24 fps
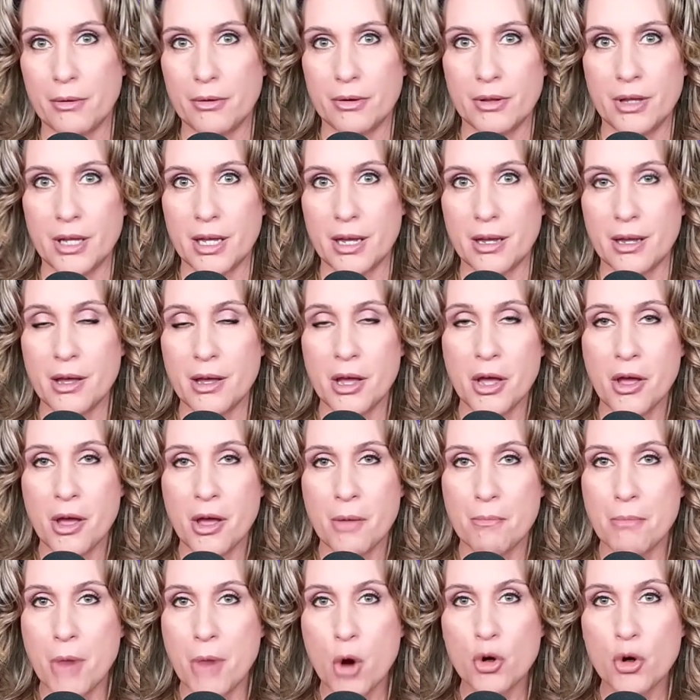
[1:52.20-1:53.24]
the
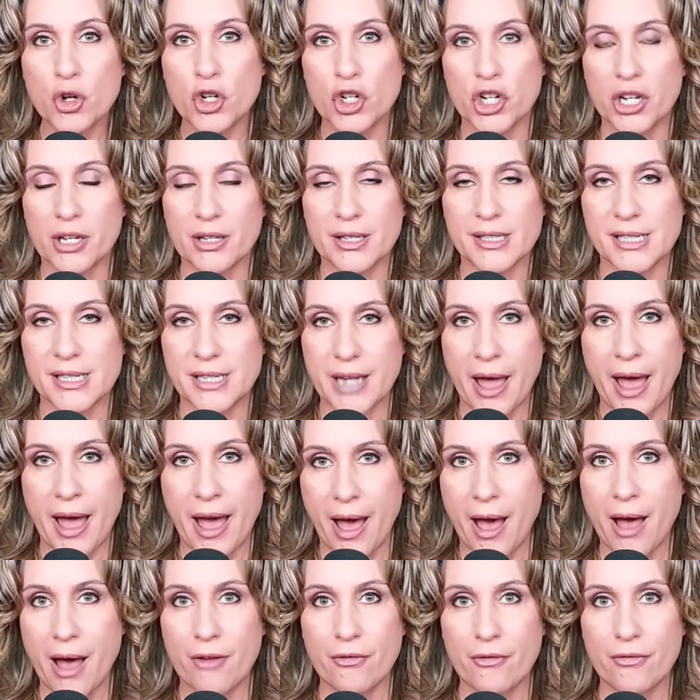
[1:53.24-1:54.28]
motions to
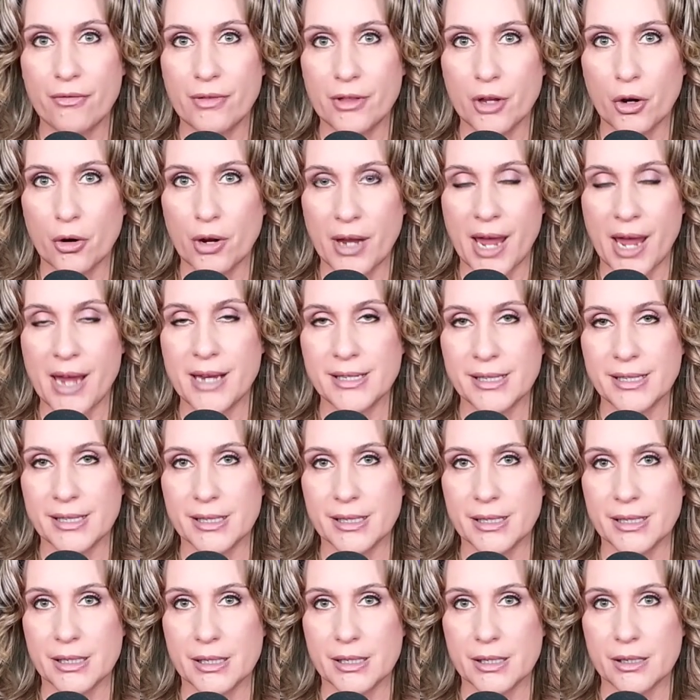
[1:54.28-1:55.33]
have their
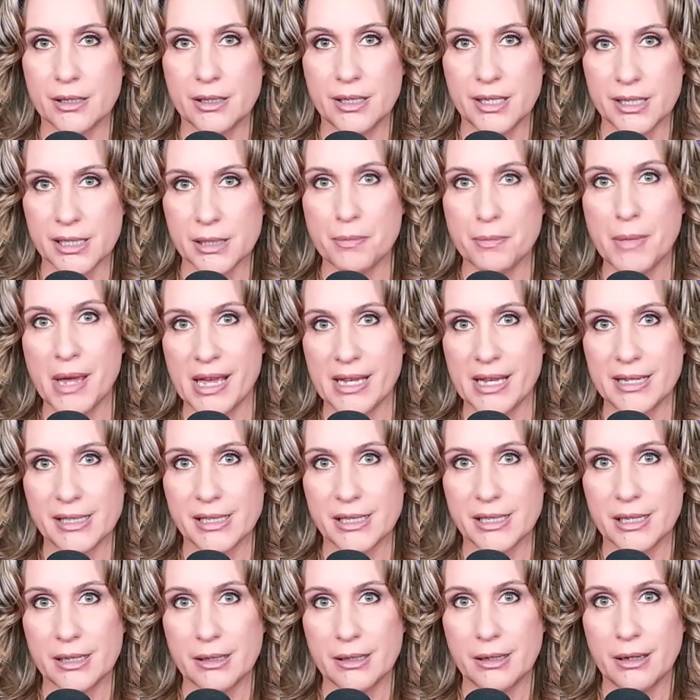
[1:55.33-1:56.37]
cases
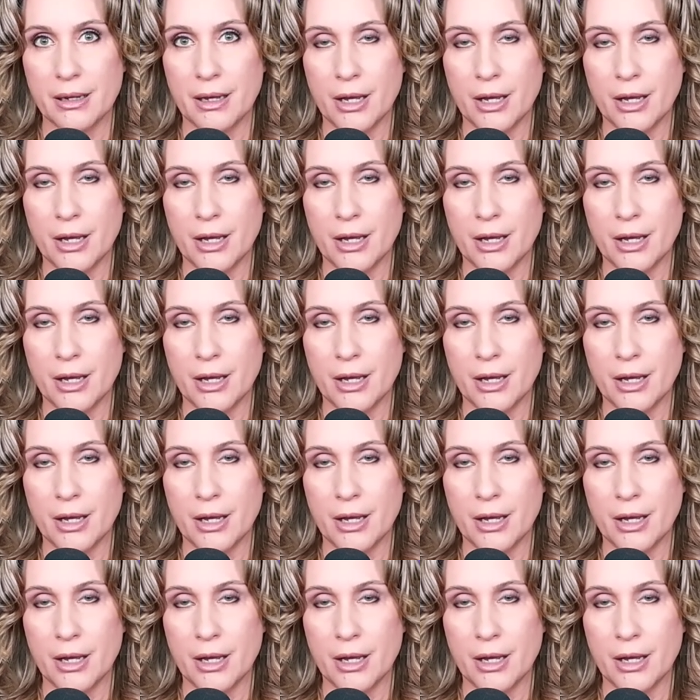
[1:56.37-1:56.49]
dismissed.